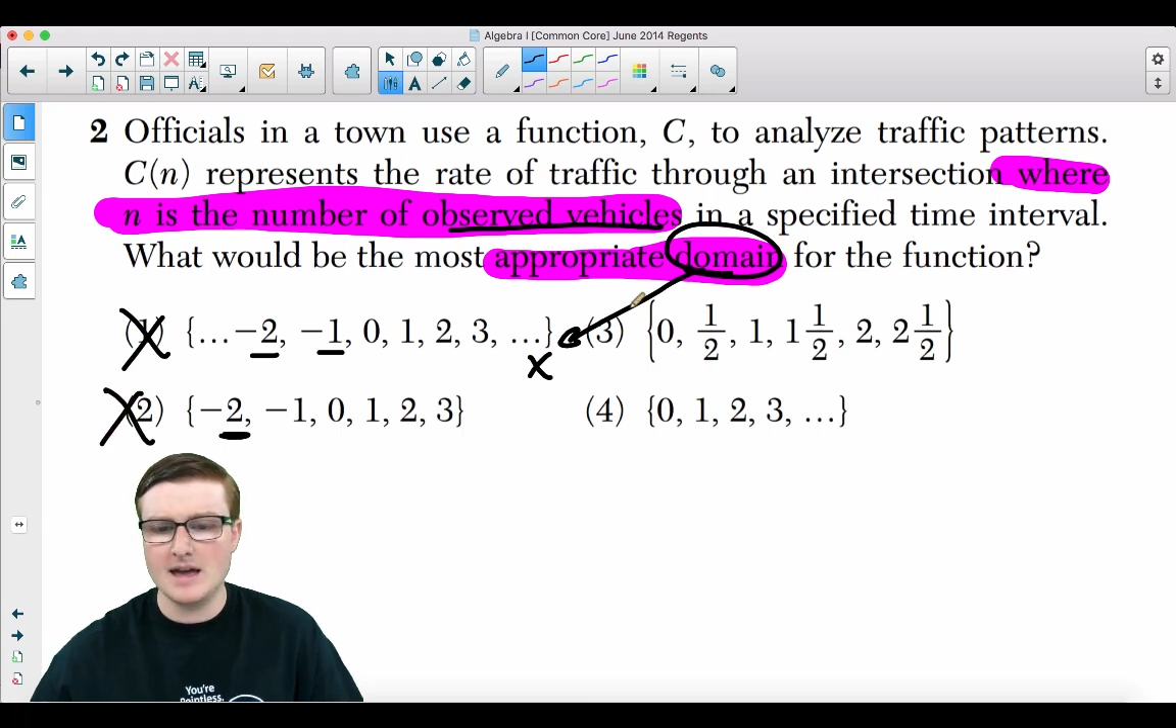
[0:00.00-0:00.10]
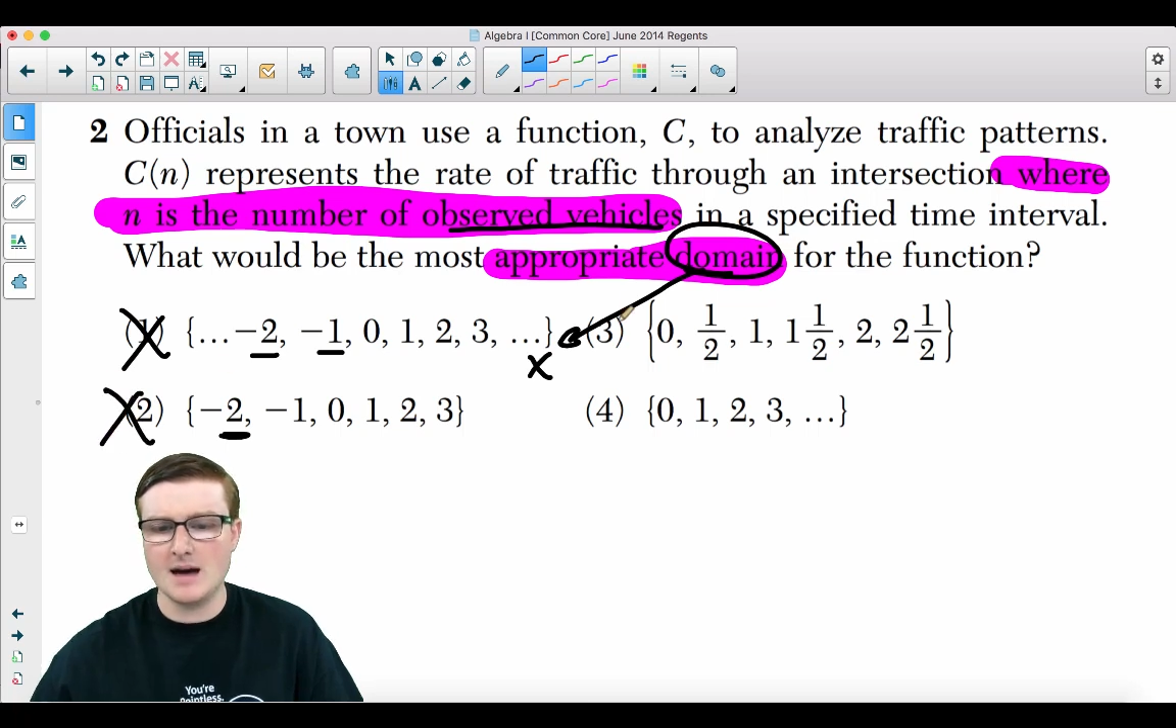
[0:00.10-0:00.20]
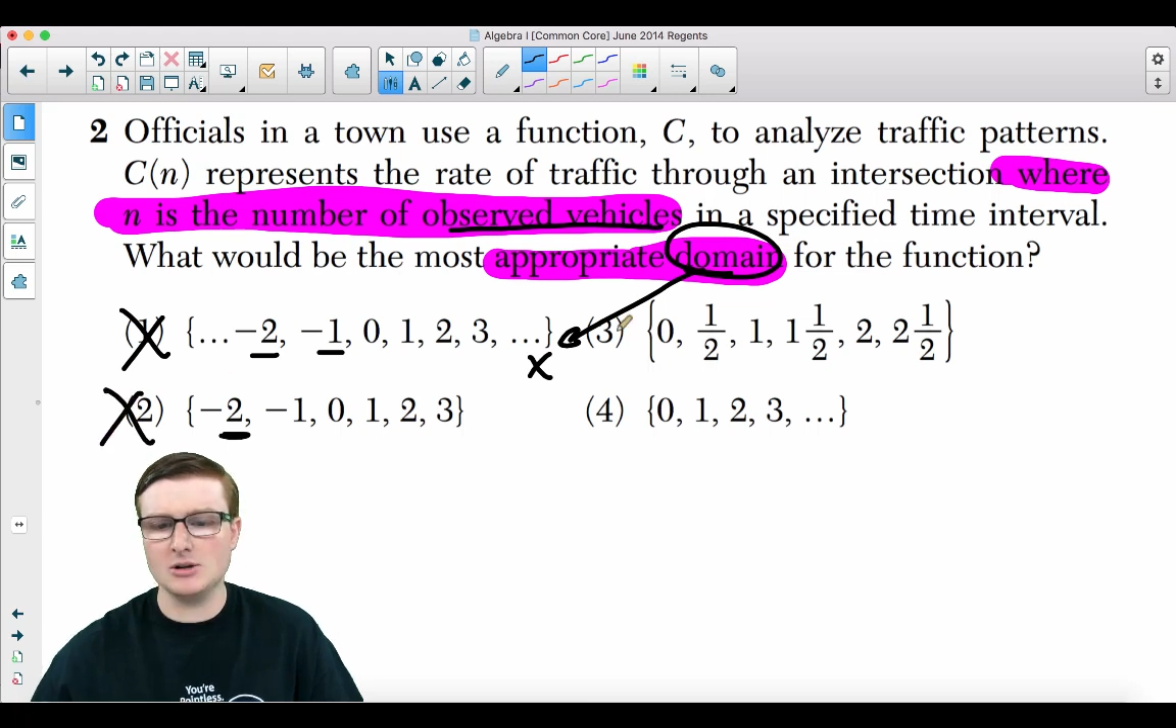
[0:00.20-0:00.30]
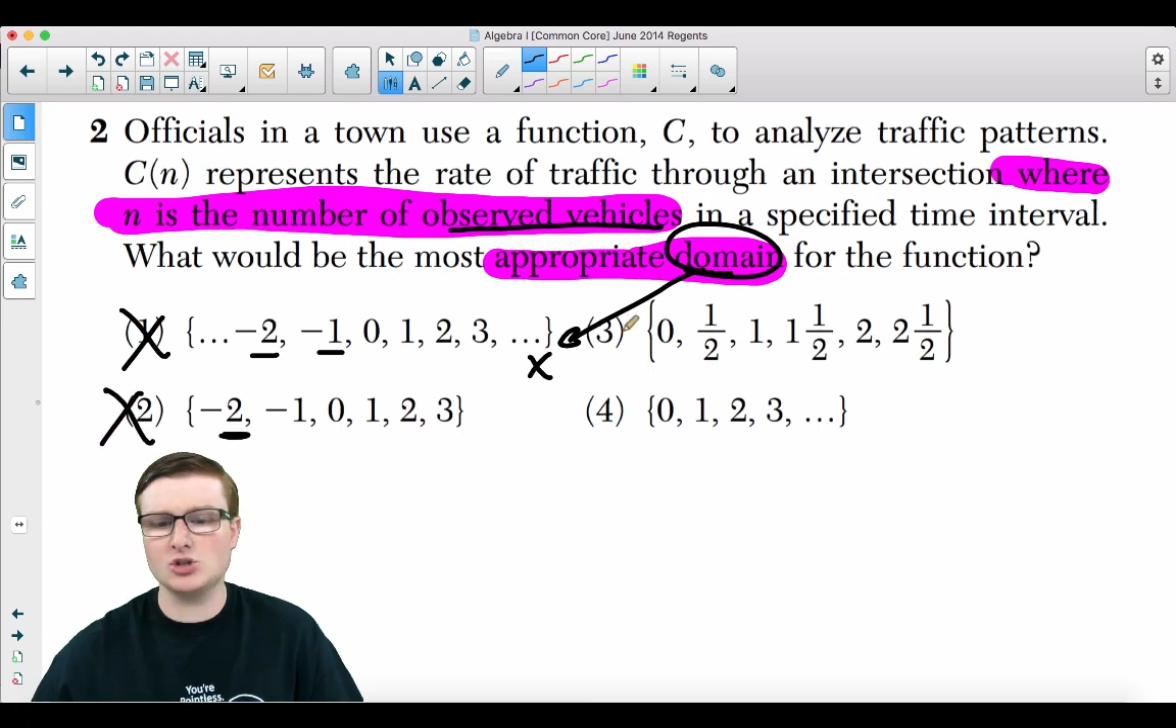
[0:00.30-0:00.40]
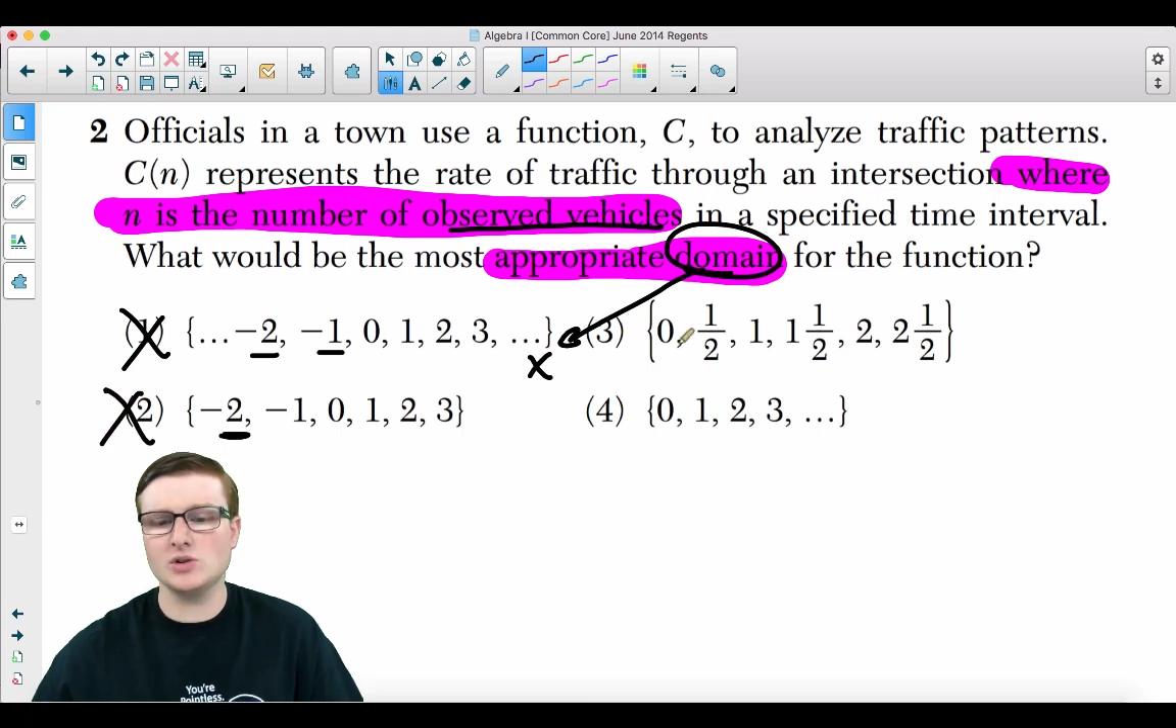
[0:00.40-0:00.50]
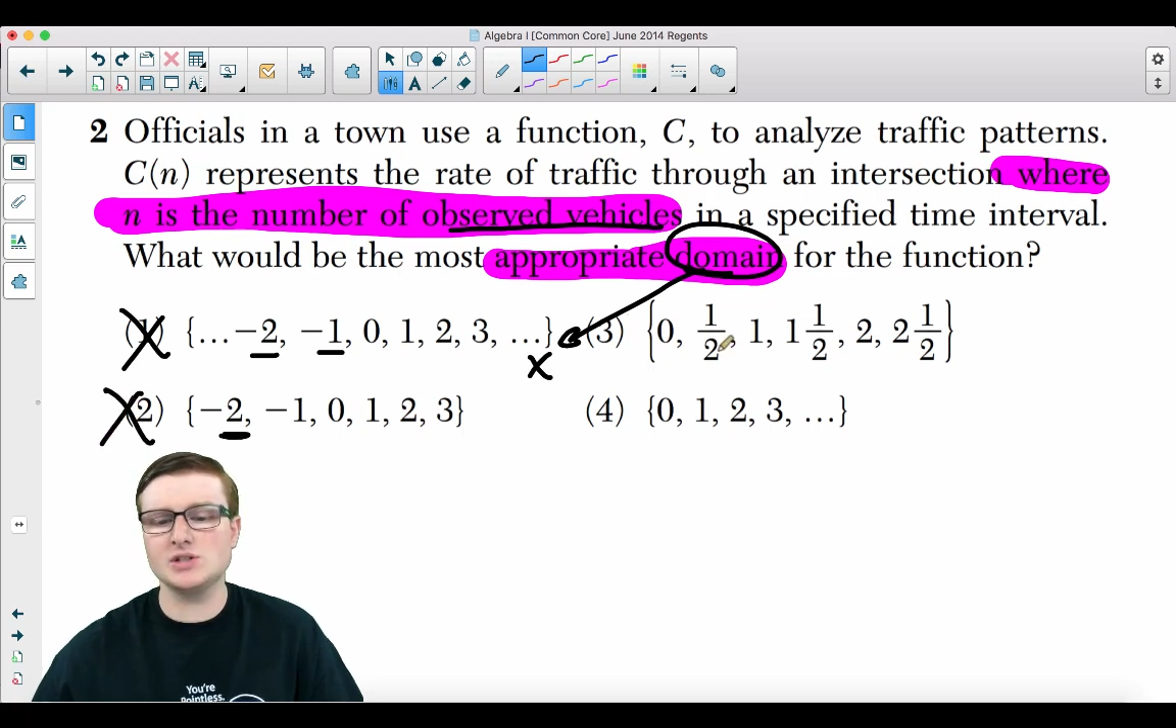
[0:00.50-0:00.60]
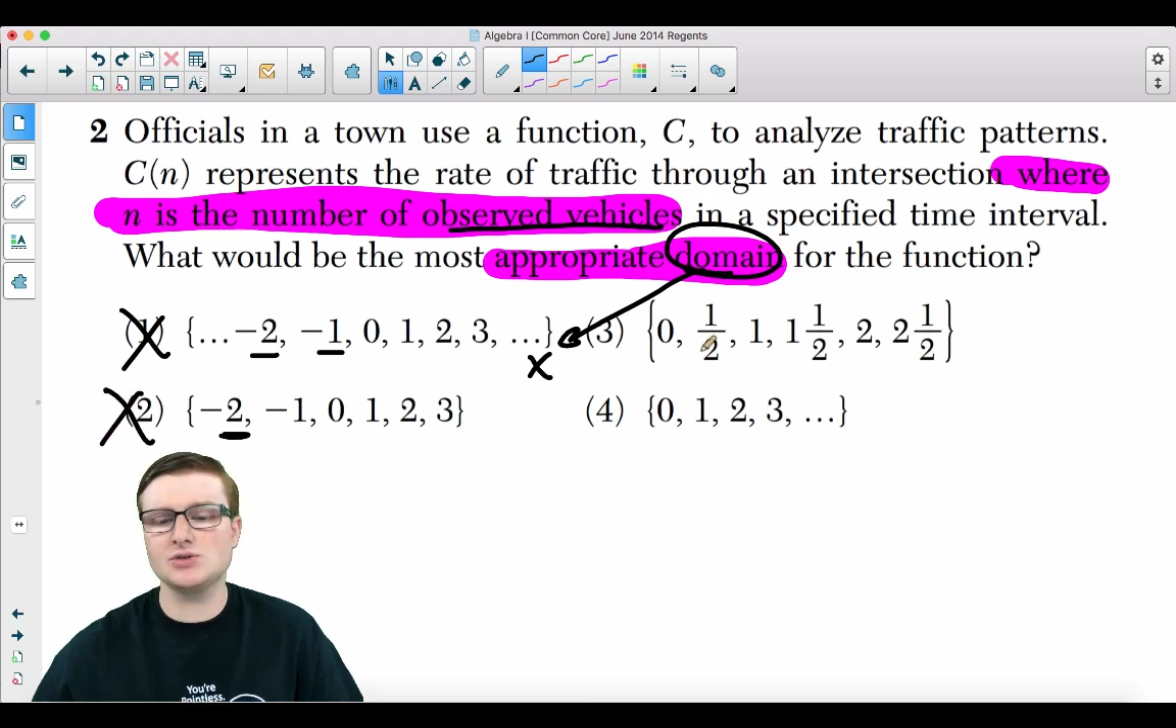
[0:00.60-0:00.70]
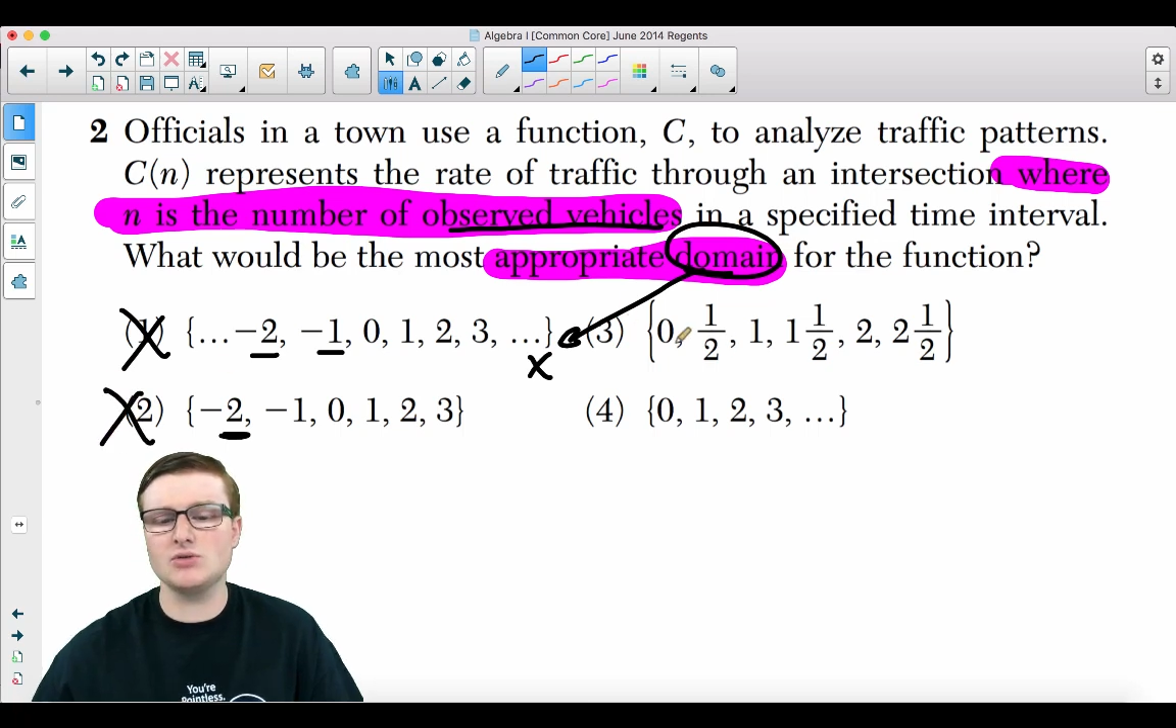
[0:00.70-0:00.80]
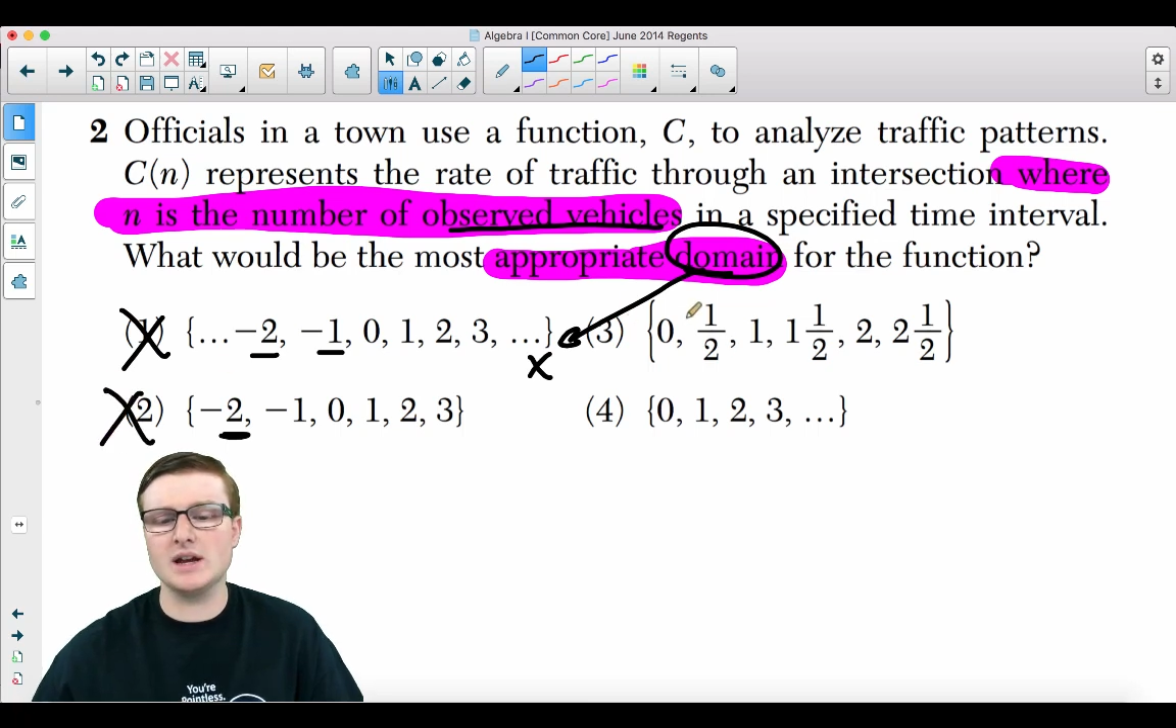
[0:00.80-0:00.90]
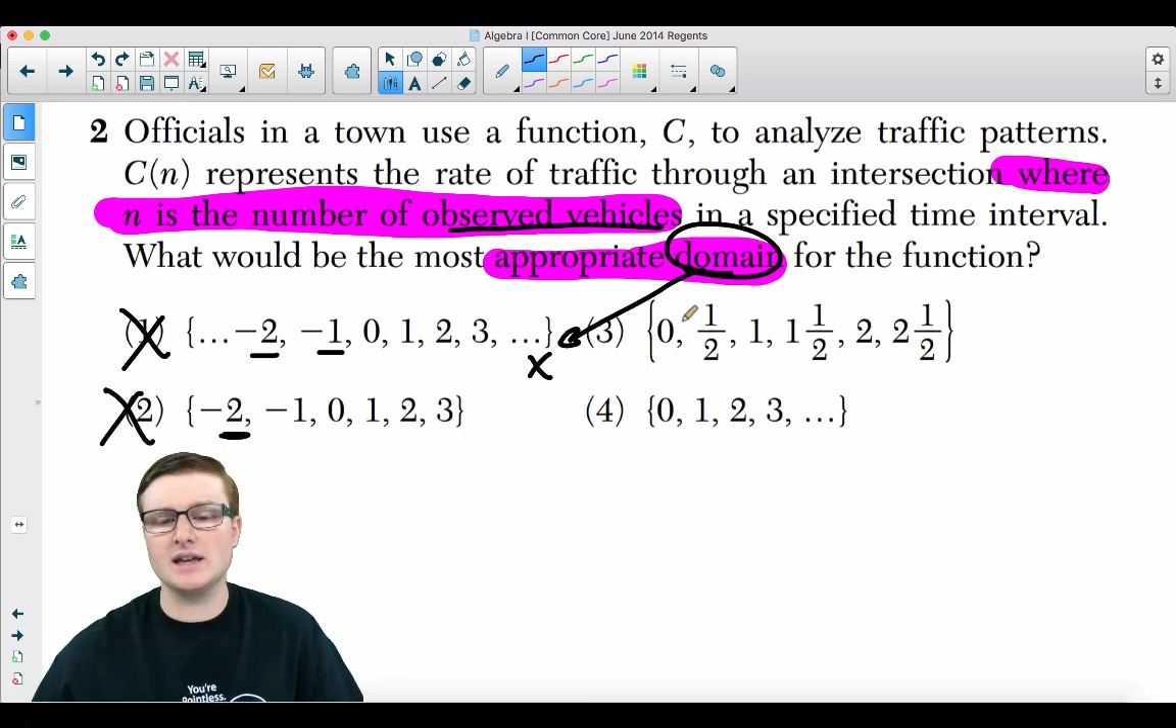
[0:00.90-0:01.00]
How about choice
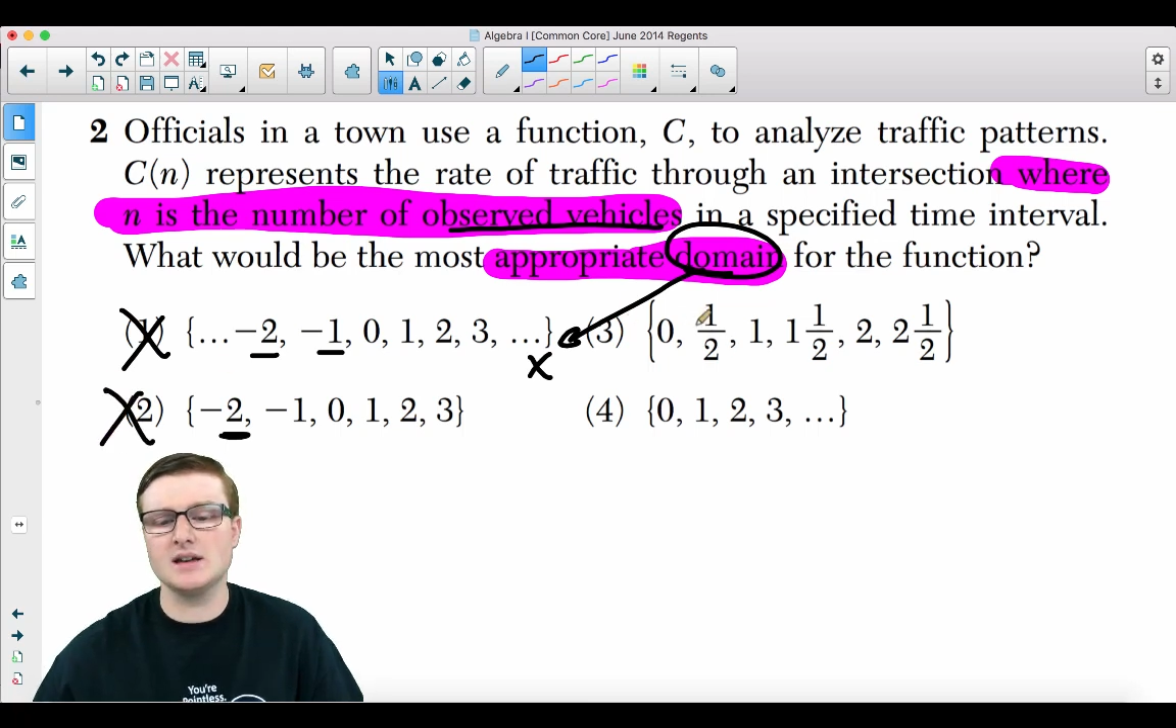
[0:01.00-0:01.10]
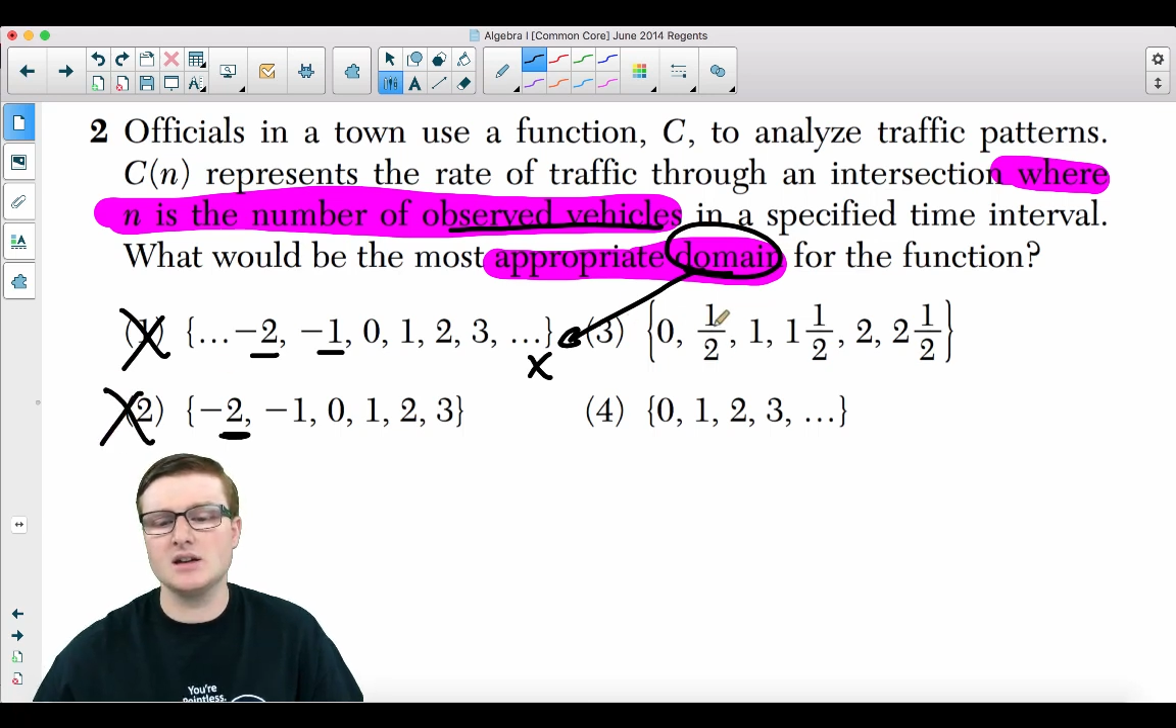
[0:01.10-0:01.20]
3?